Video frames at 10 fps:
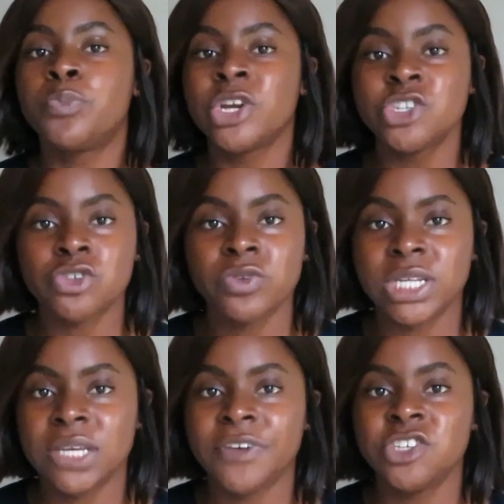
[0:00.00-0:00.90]
pressure sore
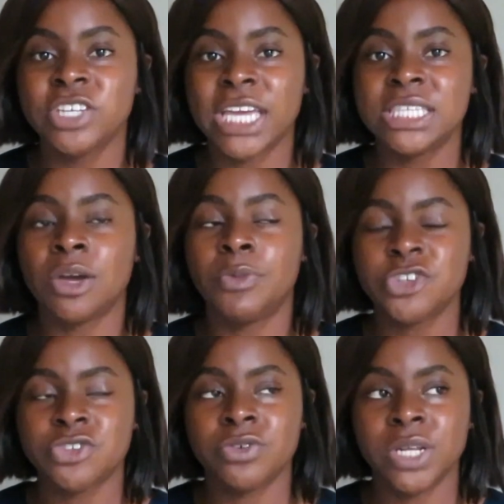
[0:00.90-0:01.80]
relief, educating on
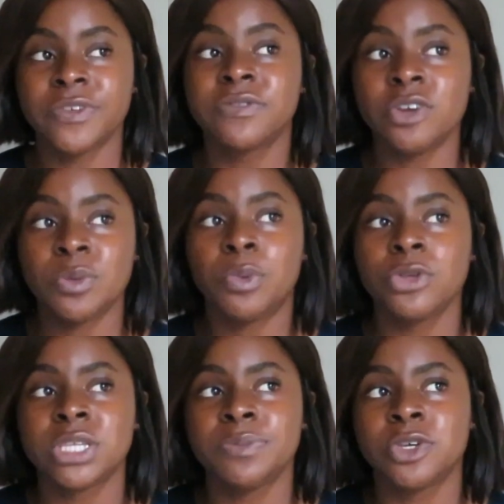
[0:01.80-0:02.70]
pressure sore relief is very
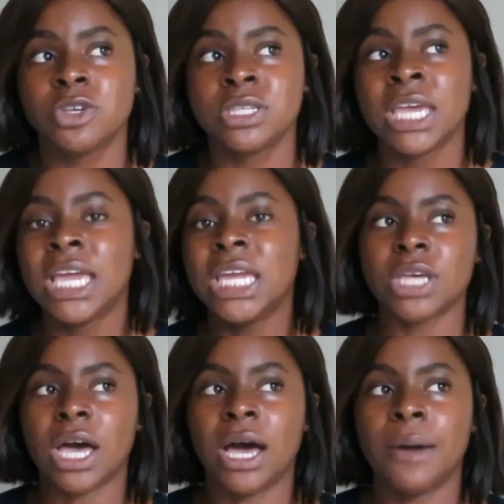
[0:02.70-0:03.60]
important, because
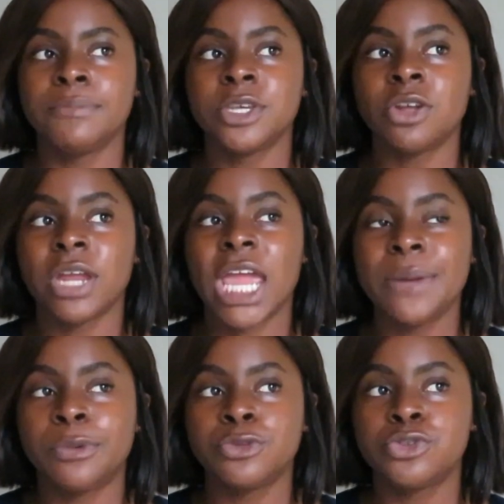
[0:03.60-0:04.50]
they're not
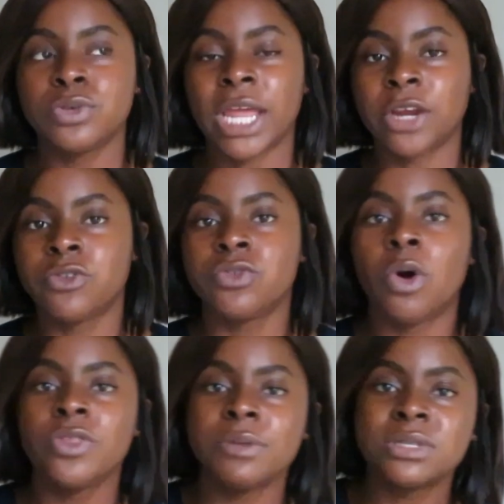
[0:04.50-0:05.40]
able to like
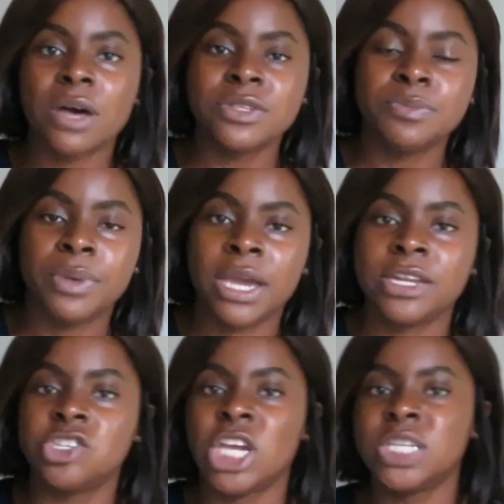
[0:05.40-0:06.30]
roll themselves in bed
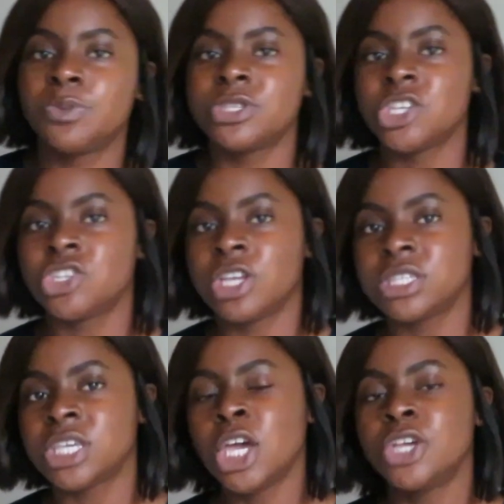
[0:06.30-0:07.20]
and change positions.